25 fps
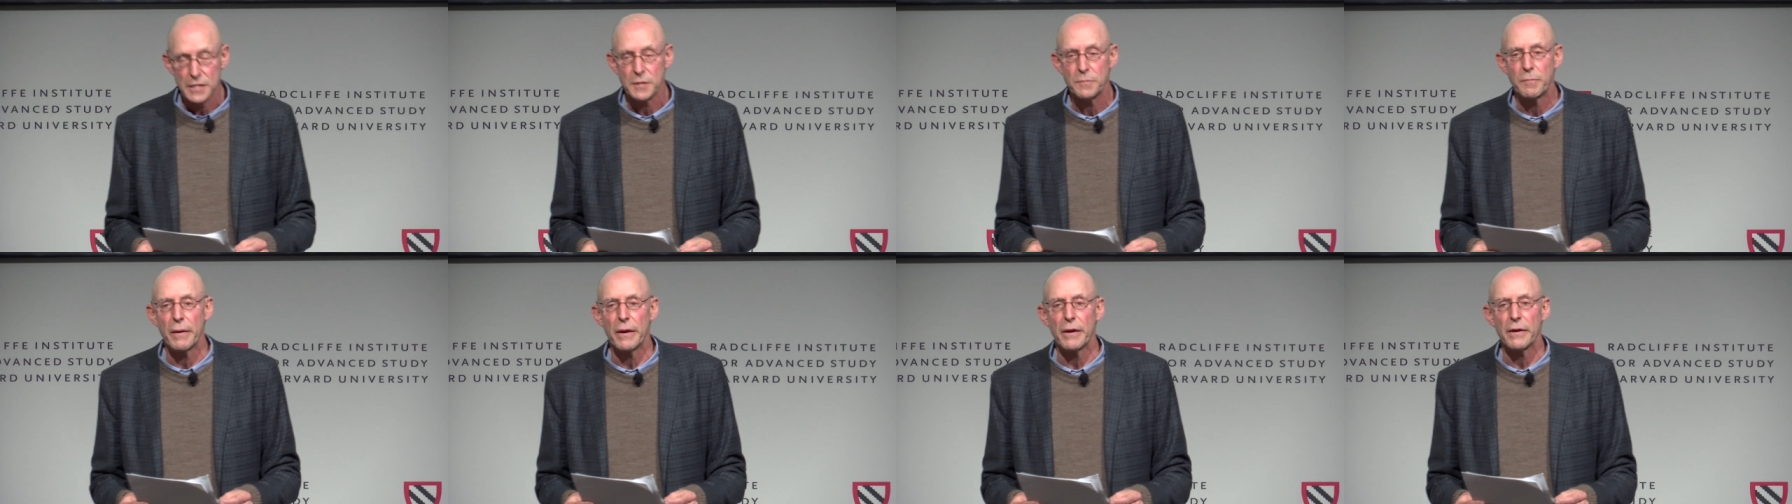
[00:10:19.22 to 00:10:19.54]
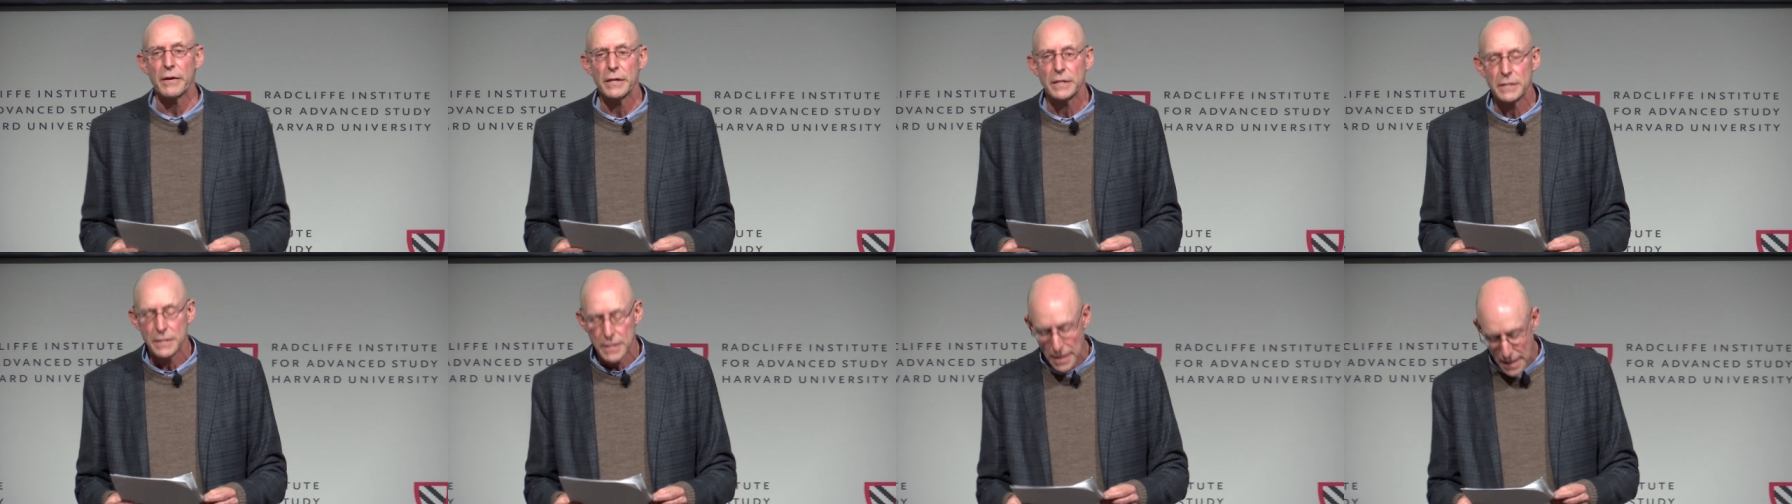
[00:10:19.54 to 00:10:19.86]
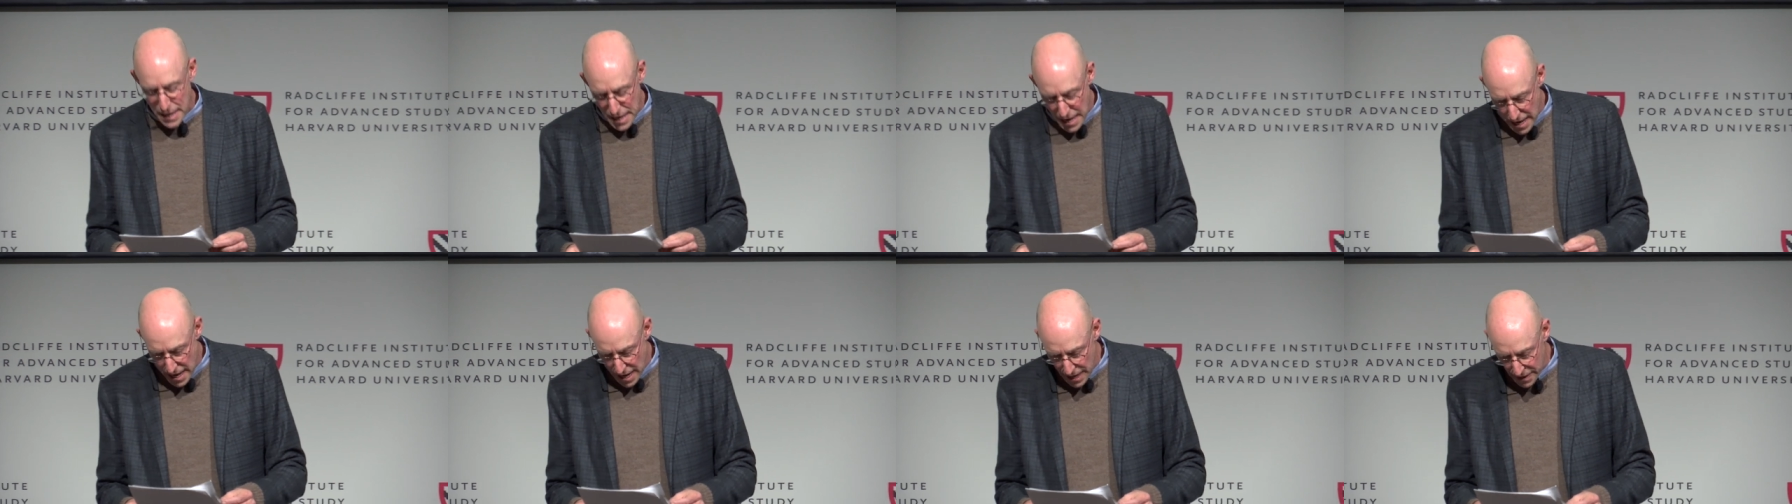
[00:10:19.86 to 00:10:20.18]
experience
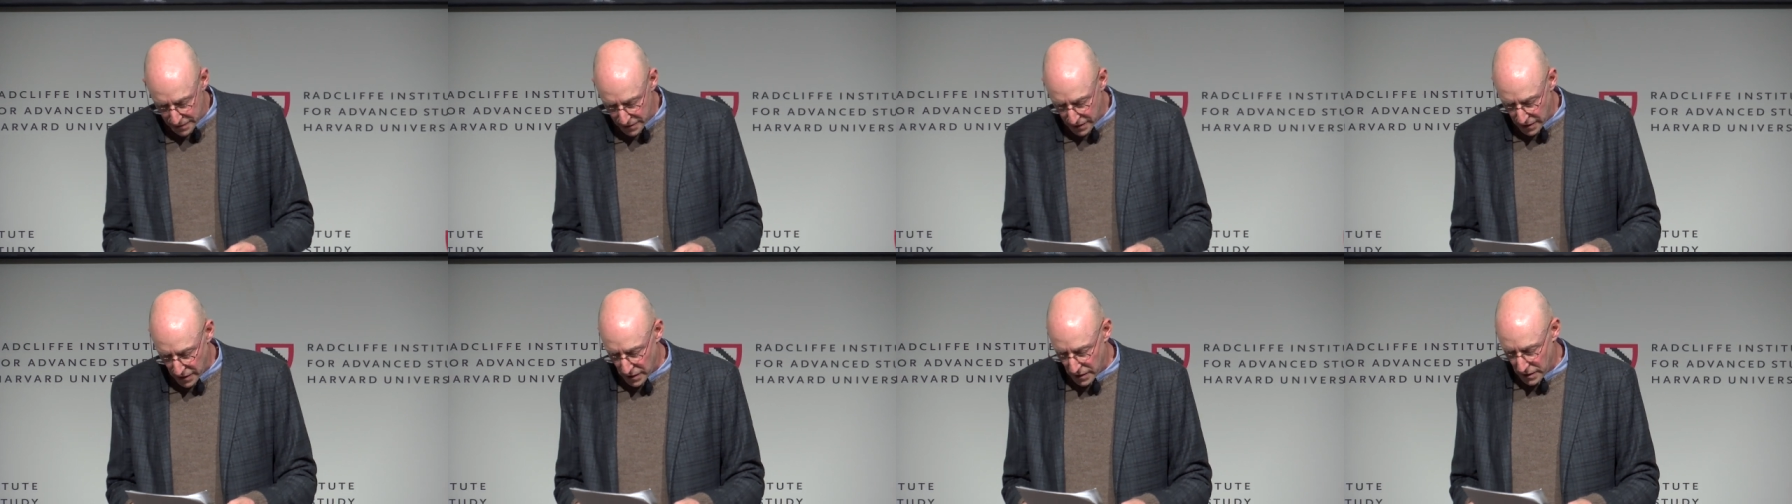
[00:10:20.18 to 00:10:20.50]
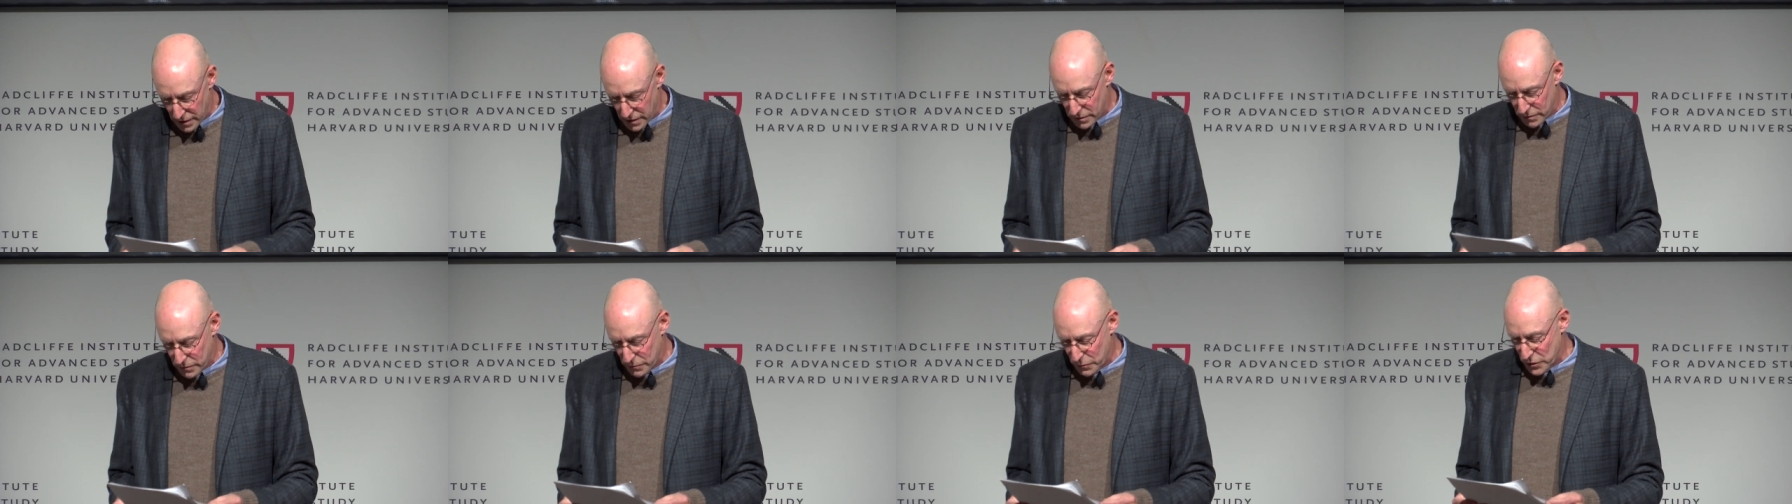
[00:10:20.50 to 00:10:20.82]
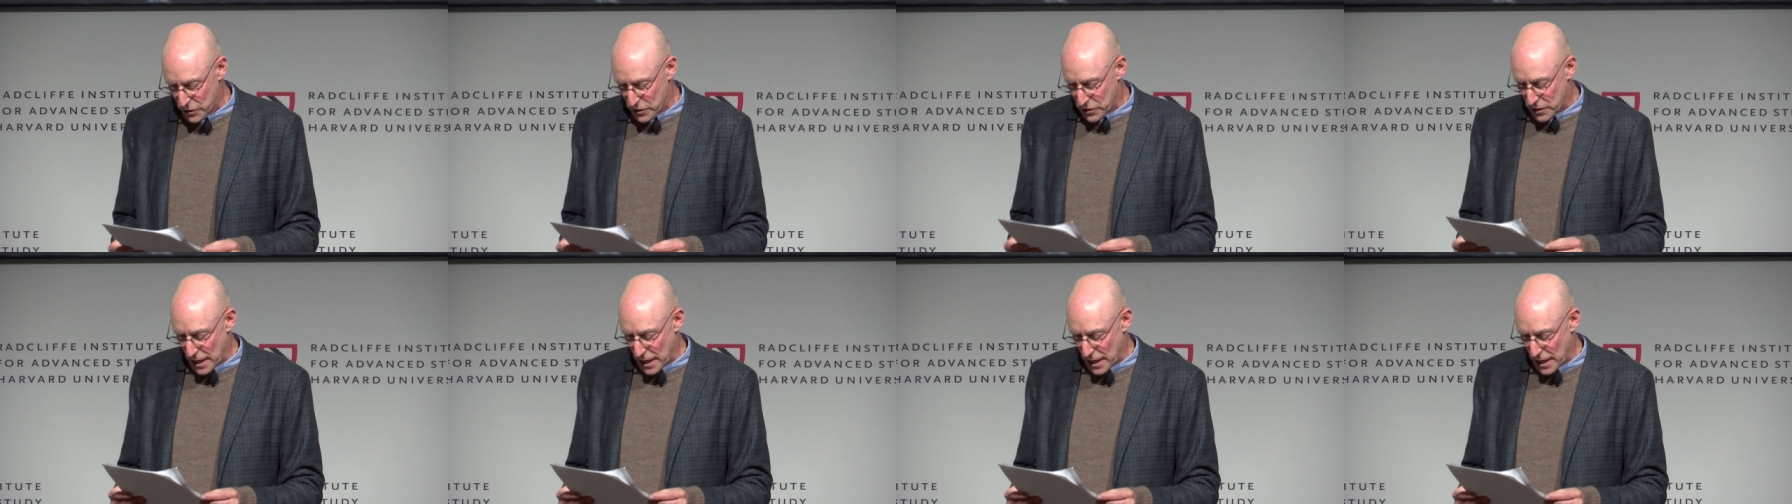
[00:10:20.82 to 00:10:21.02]
he had there would